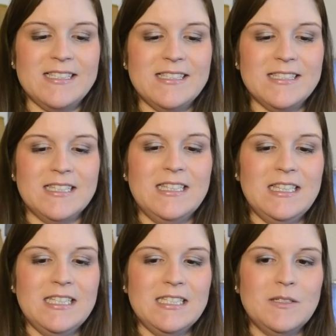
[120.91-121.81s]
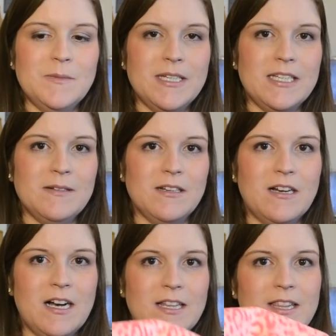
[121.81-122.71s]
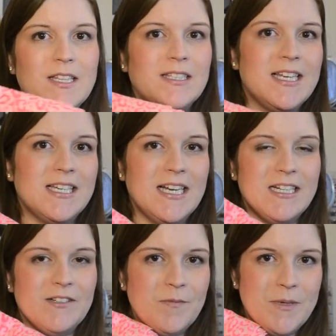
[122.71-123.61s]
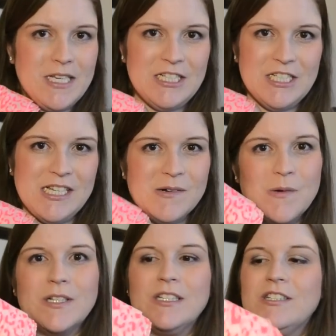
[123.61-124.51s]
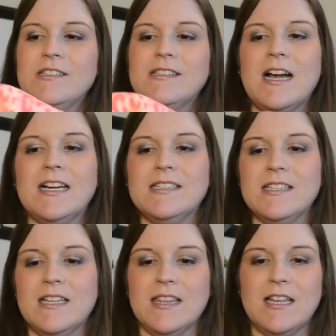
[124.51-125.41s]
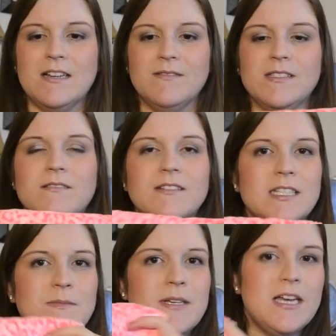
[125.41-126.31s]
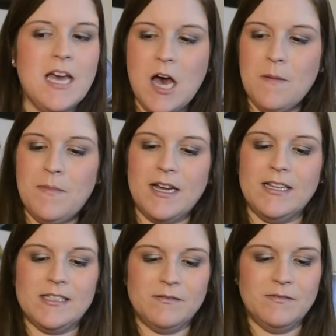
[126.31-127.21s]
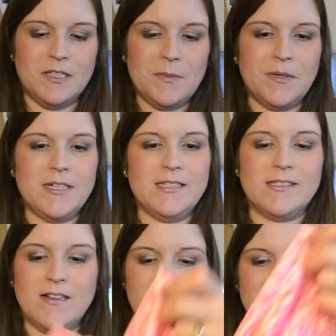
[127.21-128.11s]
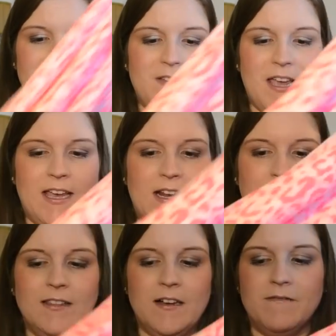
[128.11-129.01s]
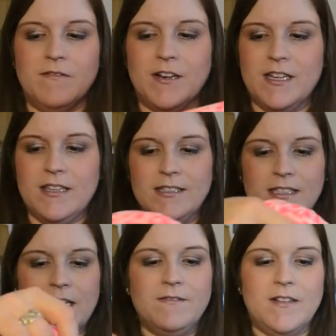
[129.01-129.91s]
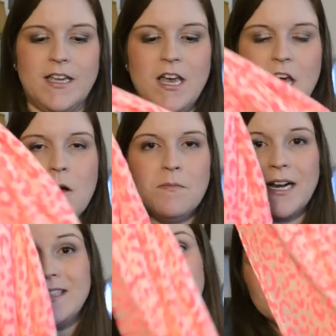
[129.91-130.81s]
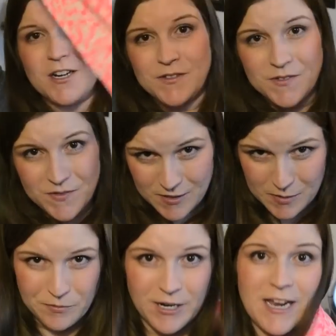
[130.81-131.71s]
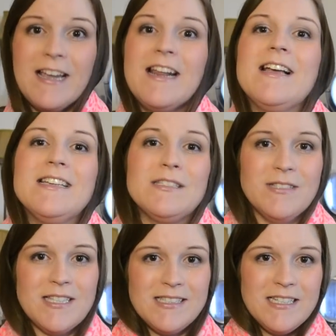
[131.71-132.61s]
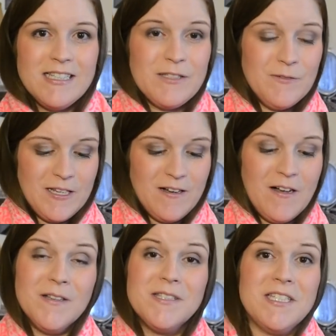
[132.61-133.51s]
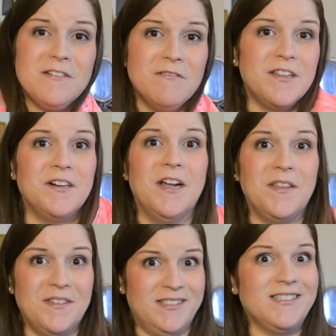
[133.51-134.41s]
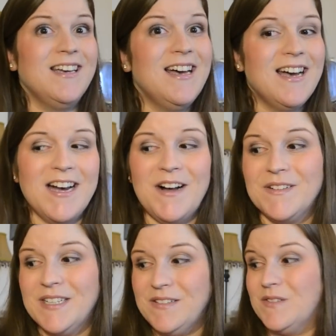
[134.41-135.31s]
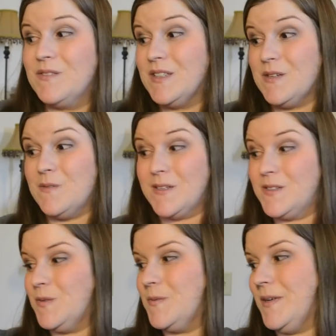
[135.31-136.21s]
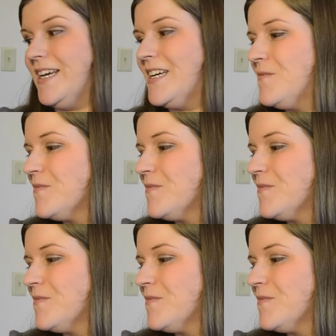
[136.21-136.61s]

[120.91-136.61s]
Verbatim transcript: It's just a little bit on the like kind of peachy orange side than I thought it was going to be, but it's a really pretty scarf, and I love wearing these kind of like bright scarves for spring. And I guess once I see this video, I'll see whether or not this color even really works for me.